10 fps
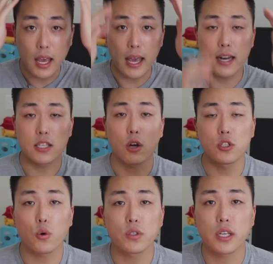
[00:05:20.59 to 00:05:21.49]
and it's
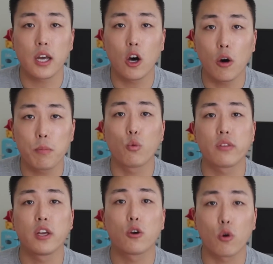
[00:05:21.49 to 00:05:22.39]
also going to help
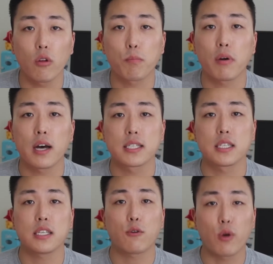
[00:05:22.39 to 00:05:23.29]
with the growth
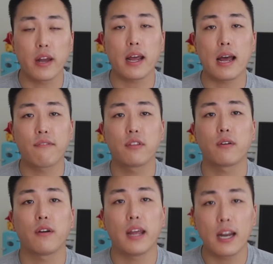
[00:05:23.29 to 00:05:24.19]
process right
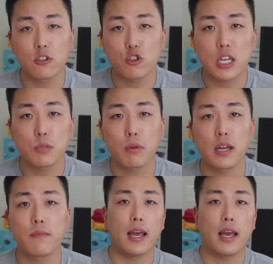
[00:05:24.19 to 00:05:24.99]
after a hair transplant.